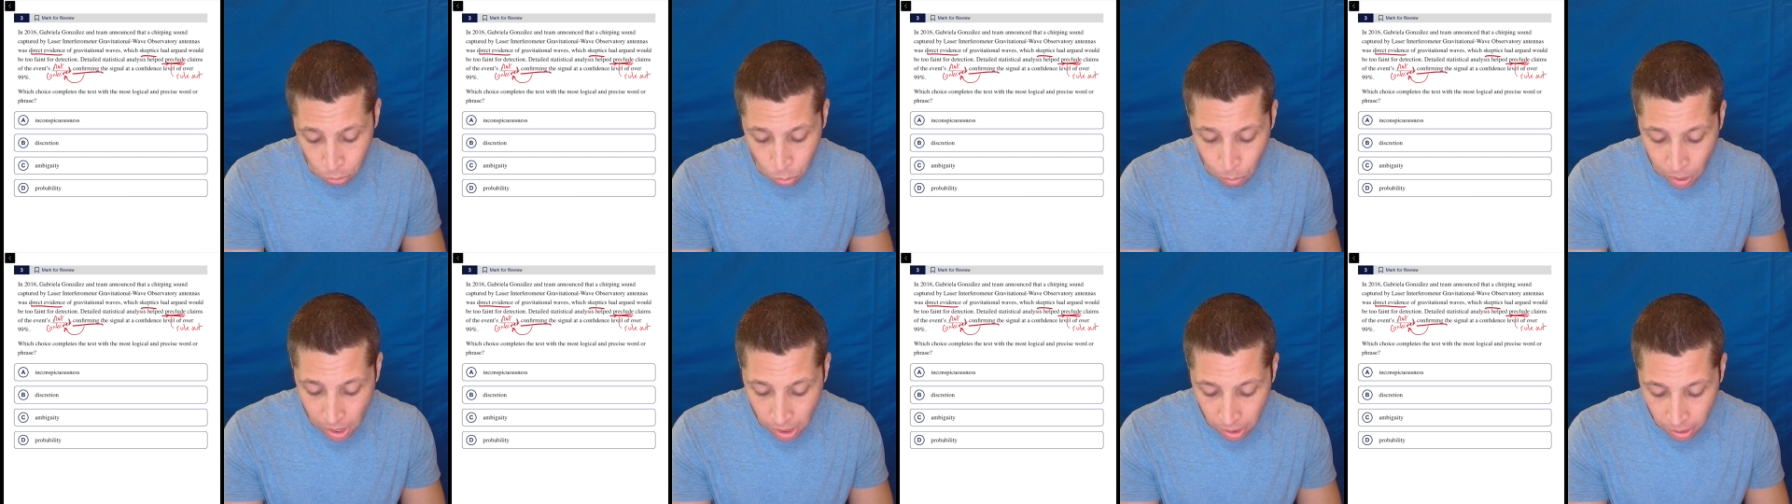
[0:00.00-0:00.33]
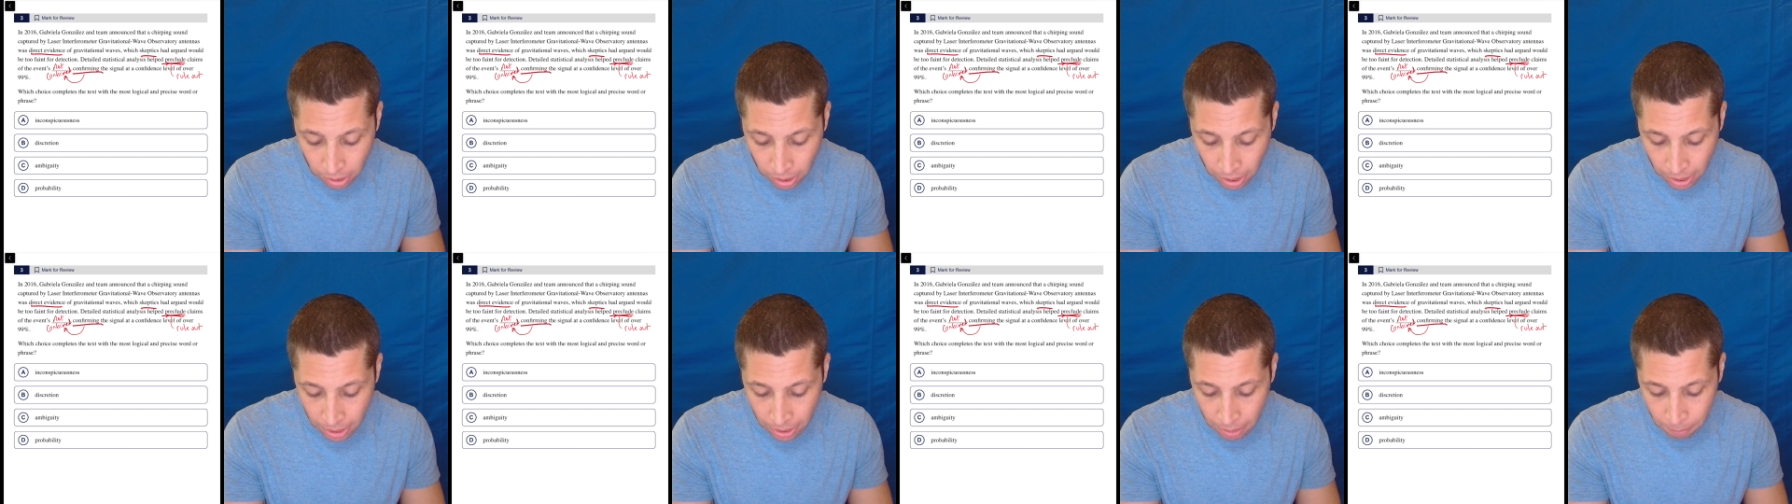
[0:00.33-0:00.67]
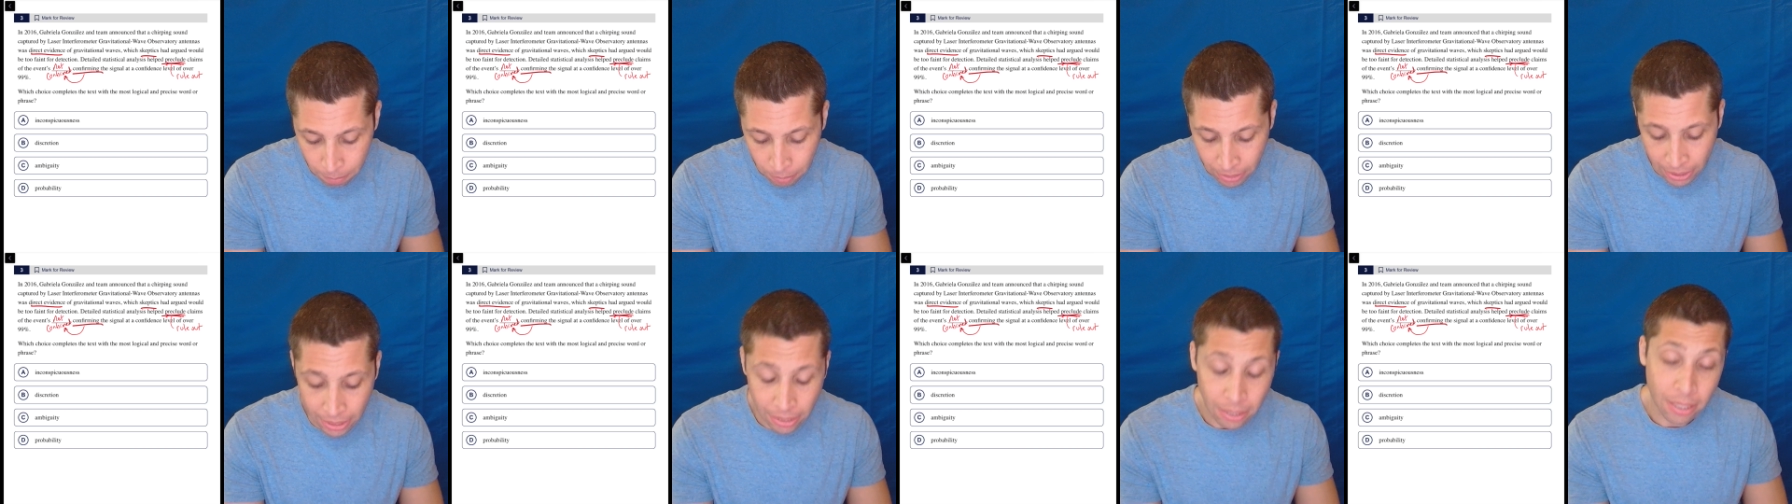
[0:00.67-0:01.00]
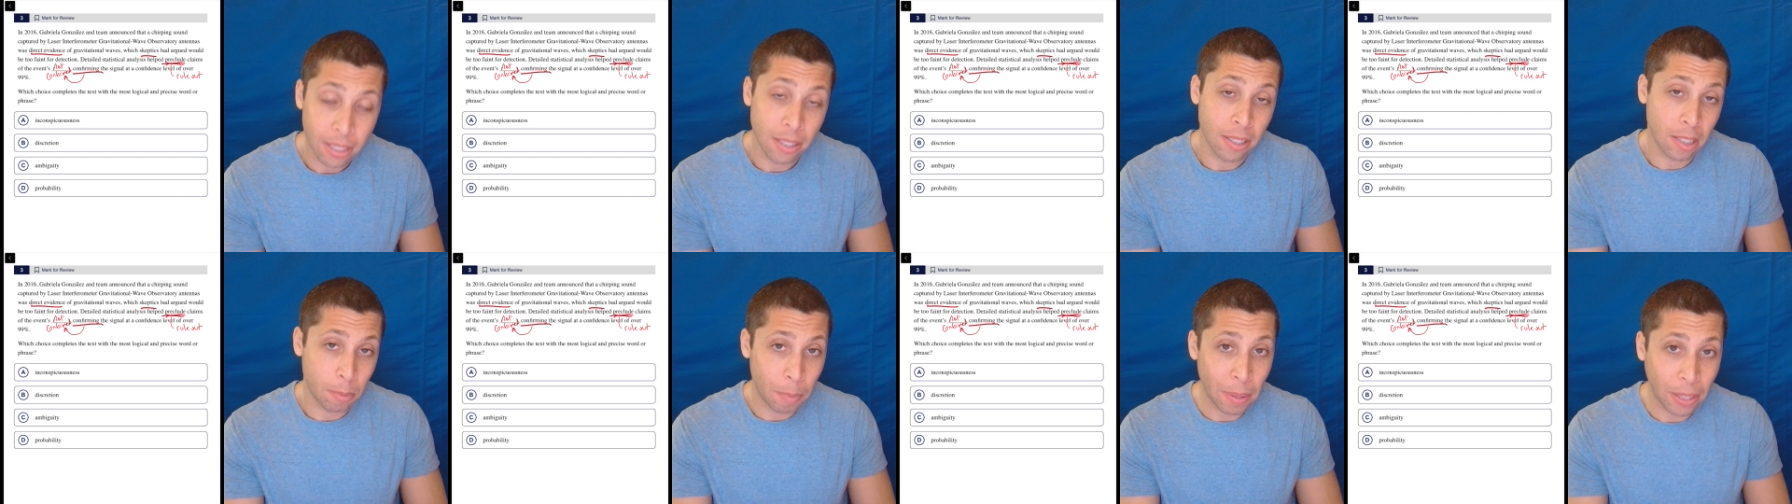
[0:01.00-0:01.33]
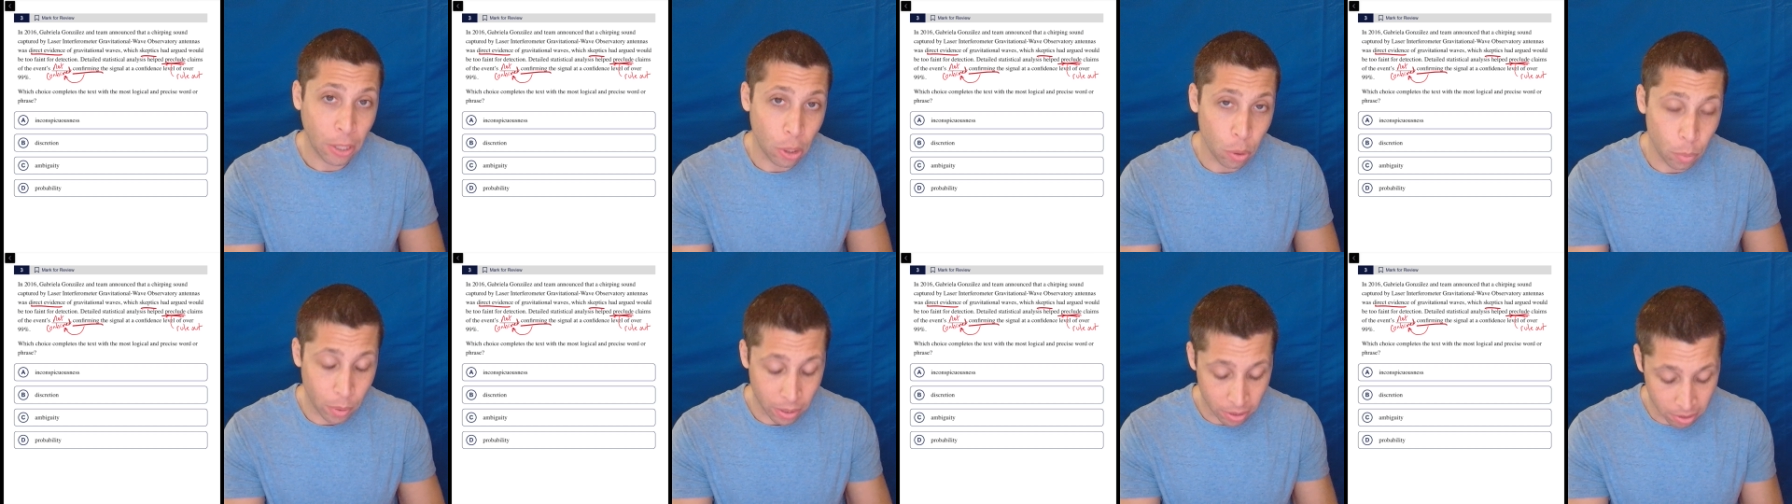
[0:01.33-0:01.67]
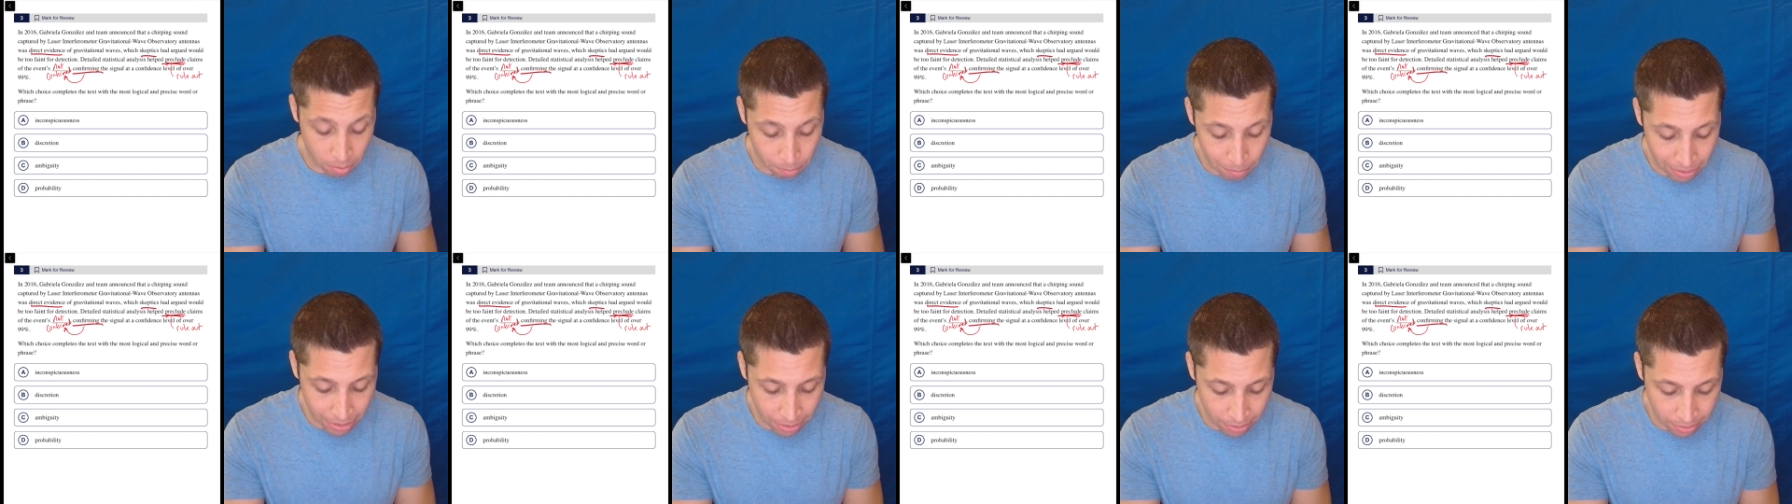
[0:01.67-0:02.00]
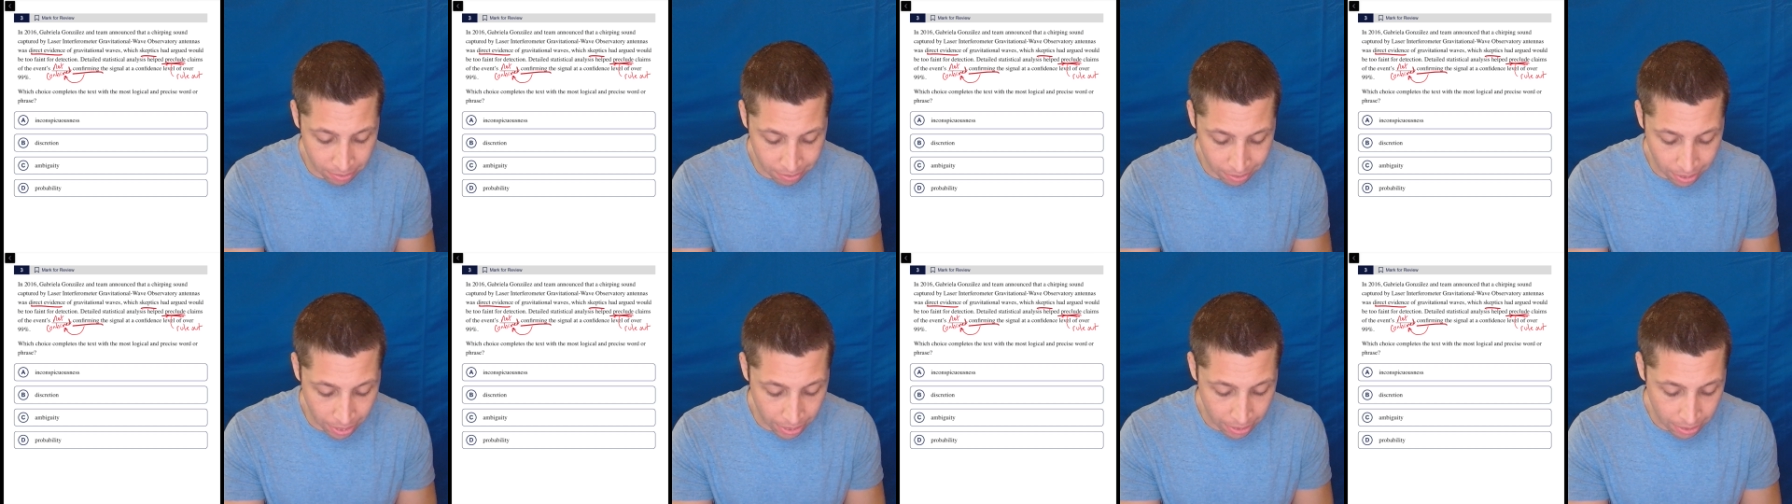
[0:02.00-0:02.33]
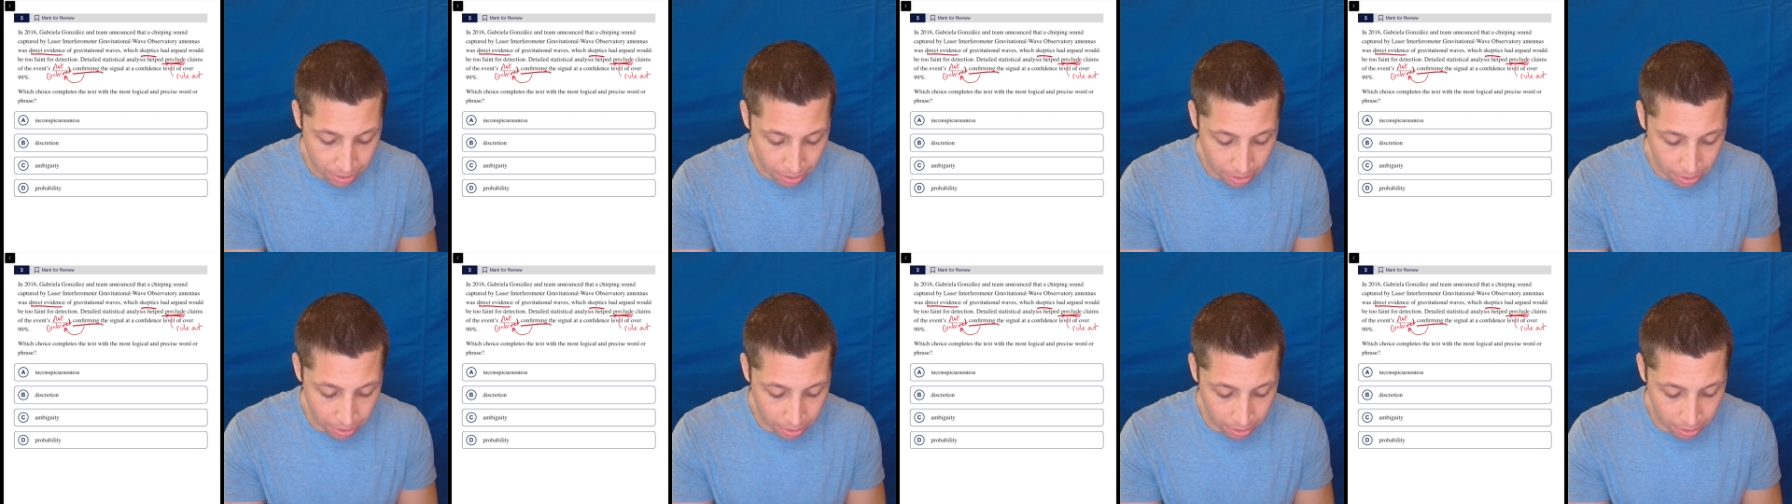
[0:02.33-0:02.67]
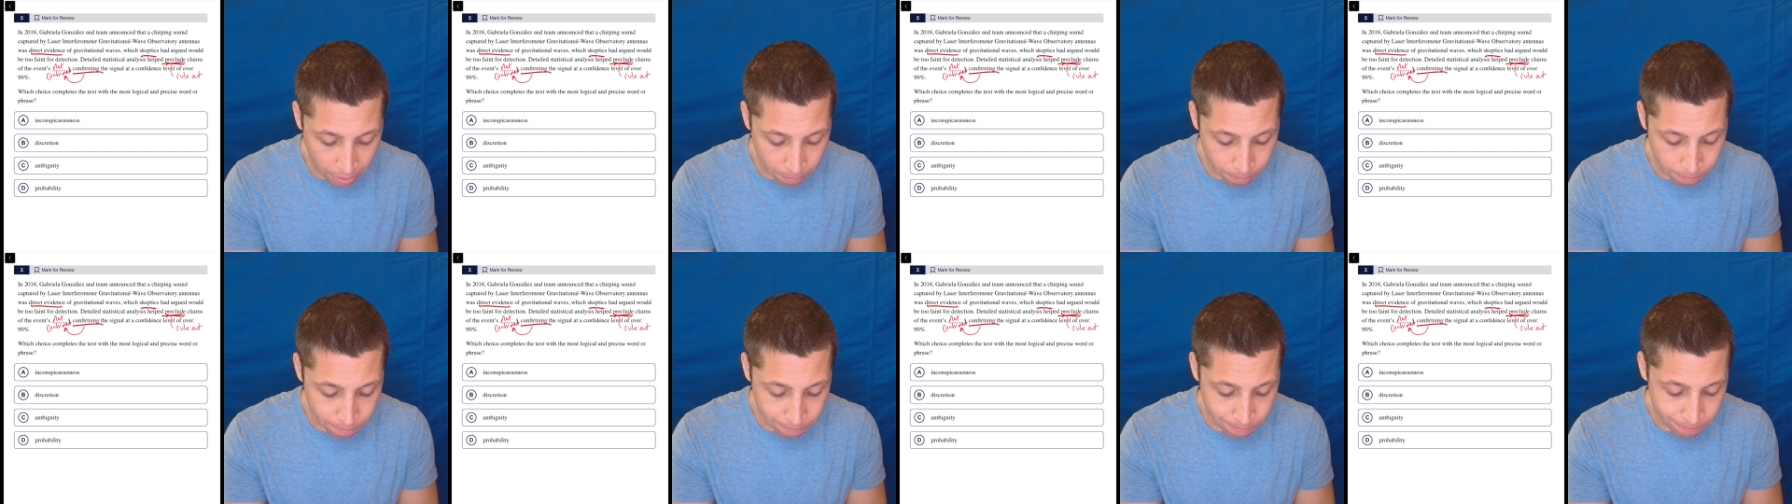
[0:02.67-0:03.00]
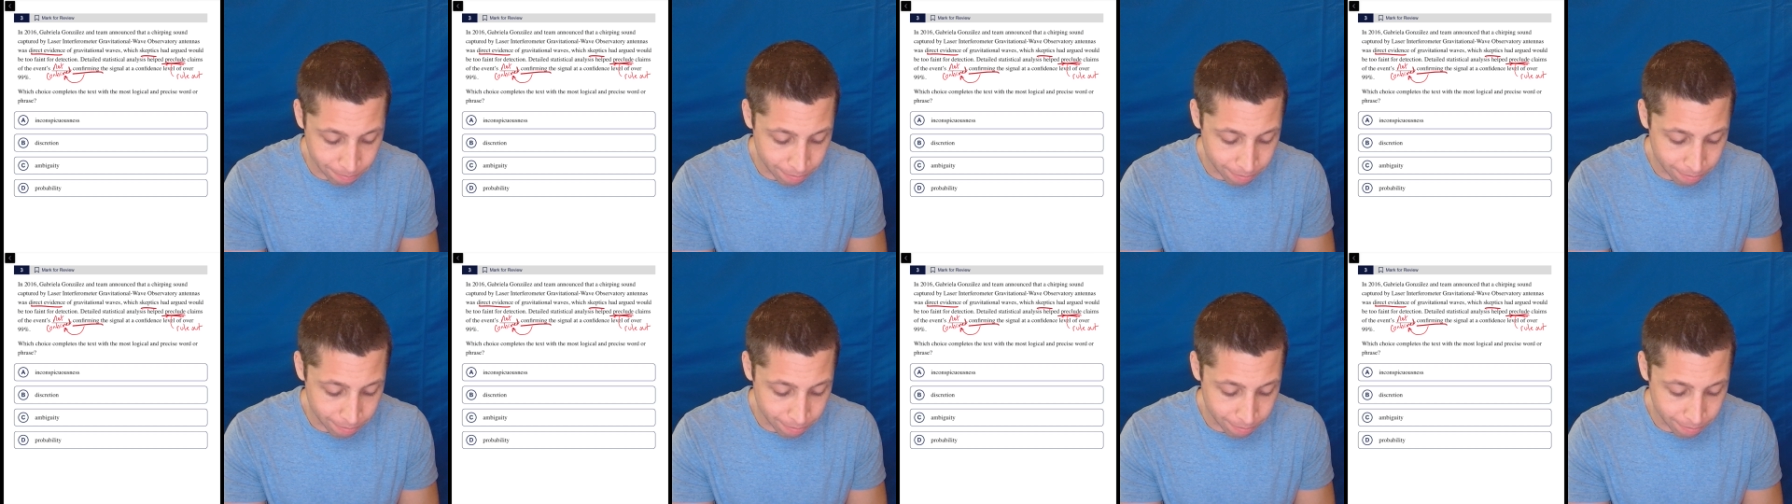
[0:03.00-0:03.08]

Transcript: Well, um, inconspicuous means like um,